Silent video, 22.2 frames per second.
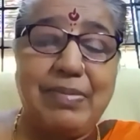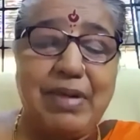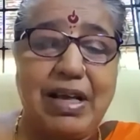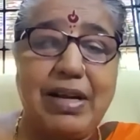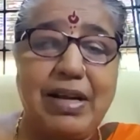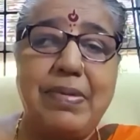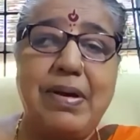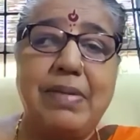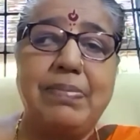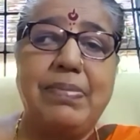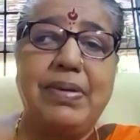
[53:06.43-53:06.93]
I
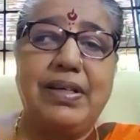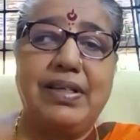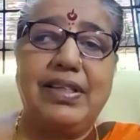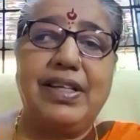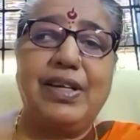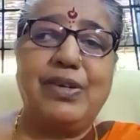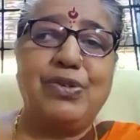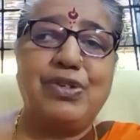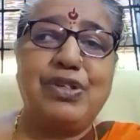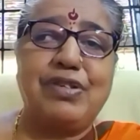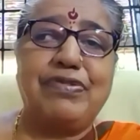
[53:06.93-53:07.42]
remember they
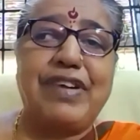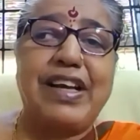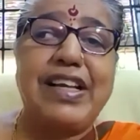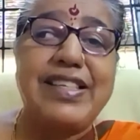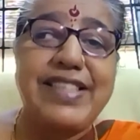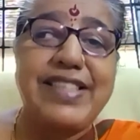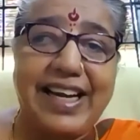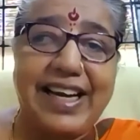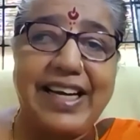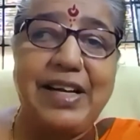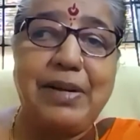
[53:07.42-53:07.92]
used to file
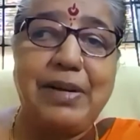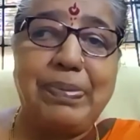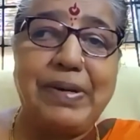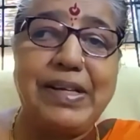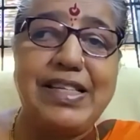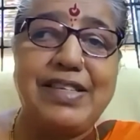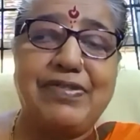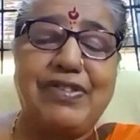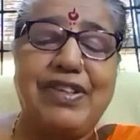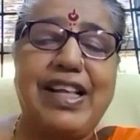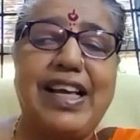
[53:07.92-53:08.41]
second
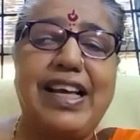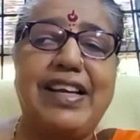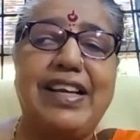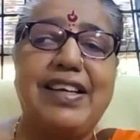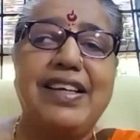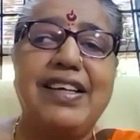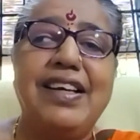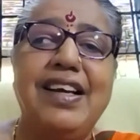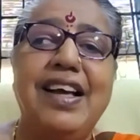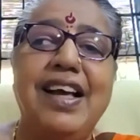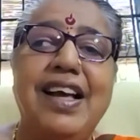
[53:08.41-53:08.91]
appeals for that.
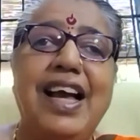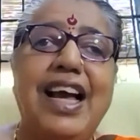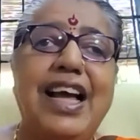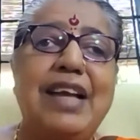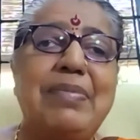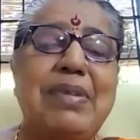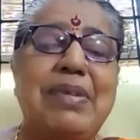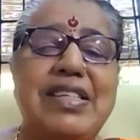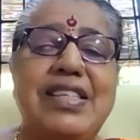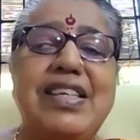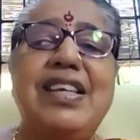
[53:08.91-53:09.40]
And
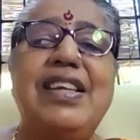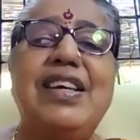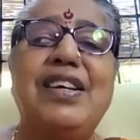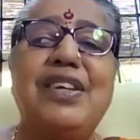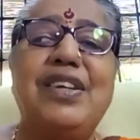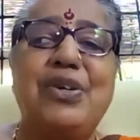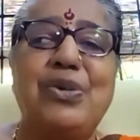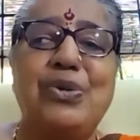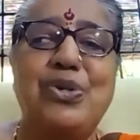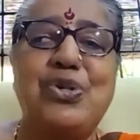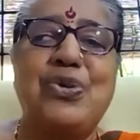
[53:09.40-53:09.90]
my senior
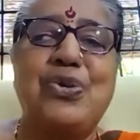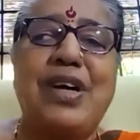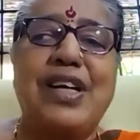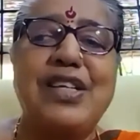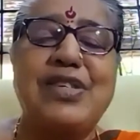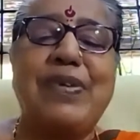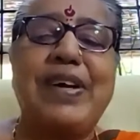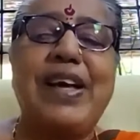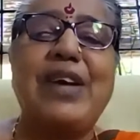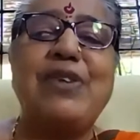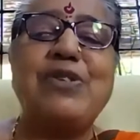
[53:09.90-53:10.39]
used to
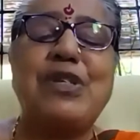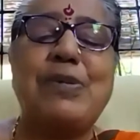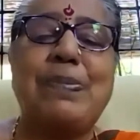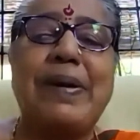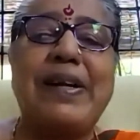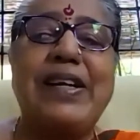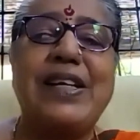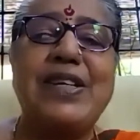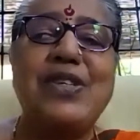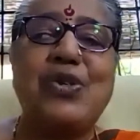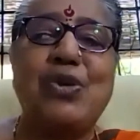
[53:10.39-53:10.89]
ask, why are you
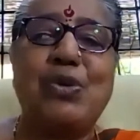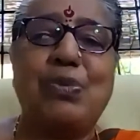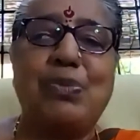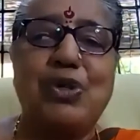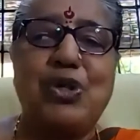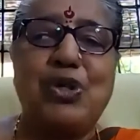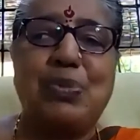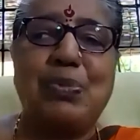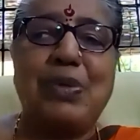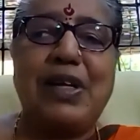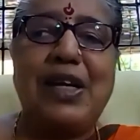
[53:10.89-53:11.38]
spending so
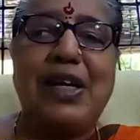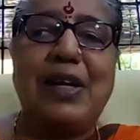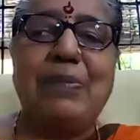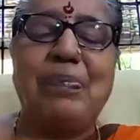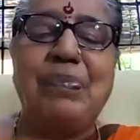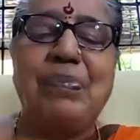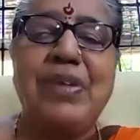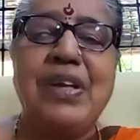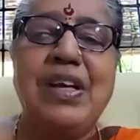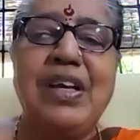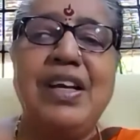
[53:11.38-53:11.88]
much money?
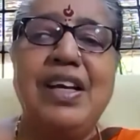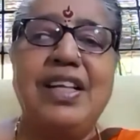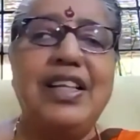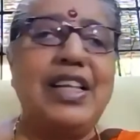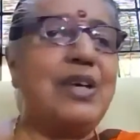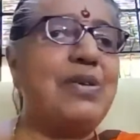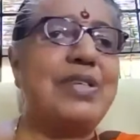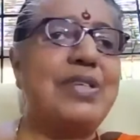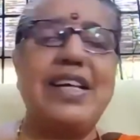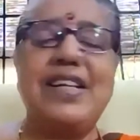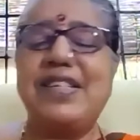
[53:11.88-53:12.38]

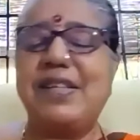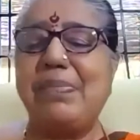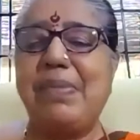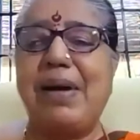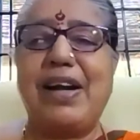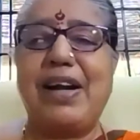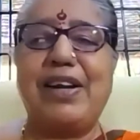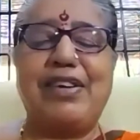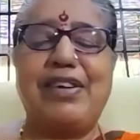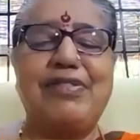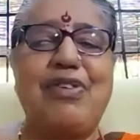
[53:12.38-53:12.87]
They'll say it's a
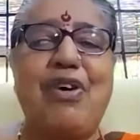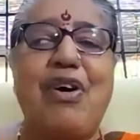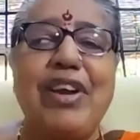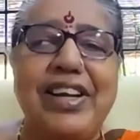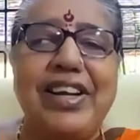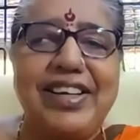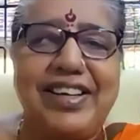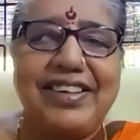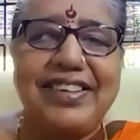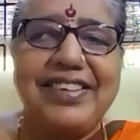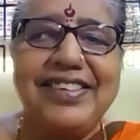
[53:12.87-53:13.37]
matter of
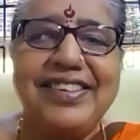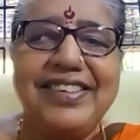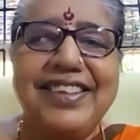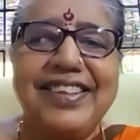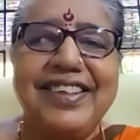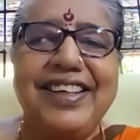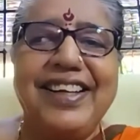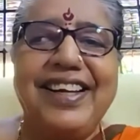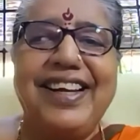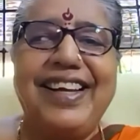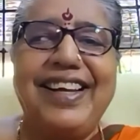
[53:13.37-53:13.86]
honor.
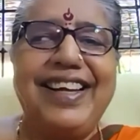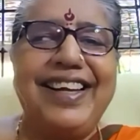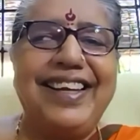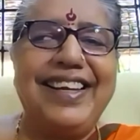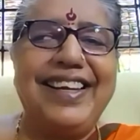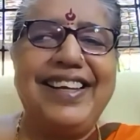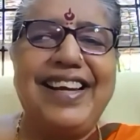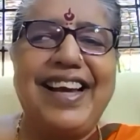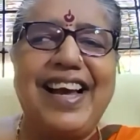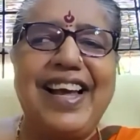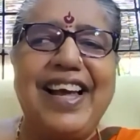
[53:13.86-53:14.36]

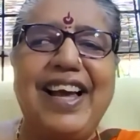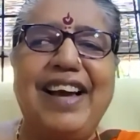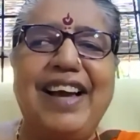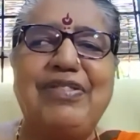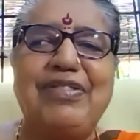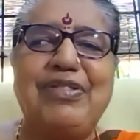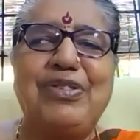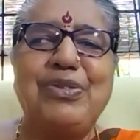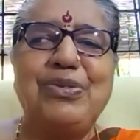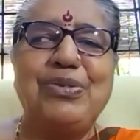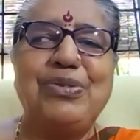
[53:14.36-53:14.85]
And I
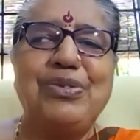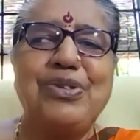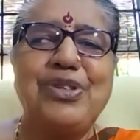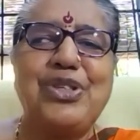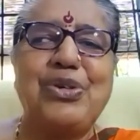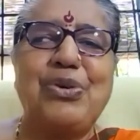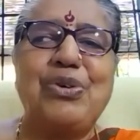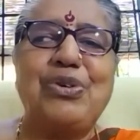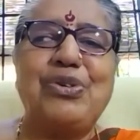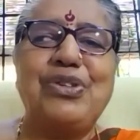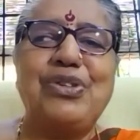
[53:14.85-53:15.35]
have to
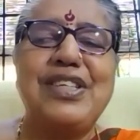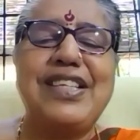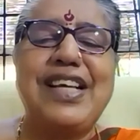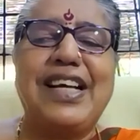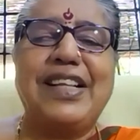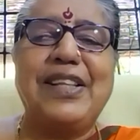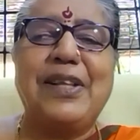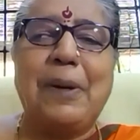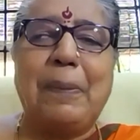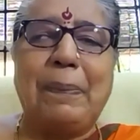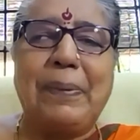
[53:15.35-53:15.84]
show to this
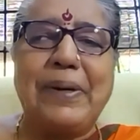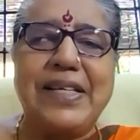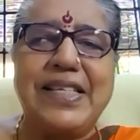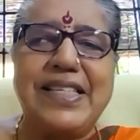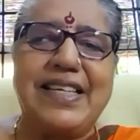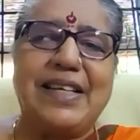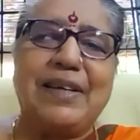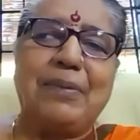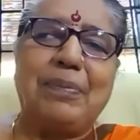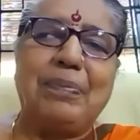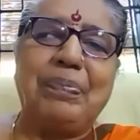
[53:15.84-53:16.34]
other
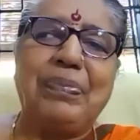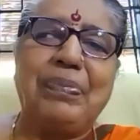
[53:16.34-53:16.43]
person.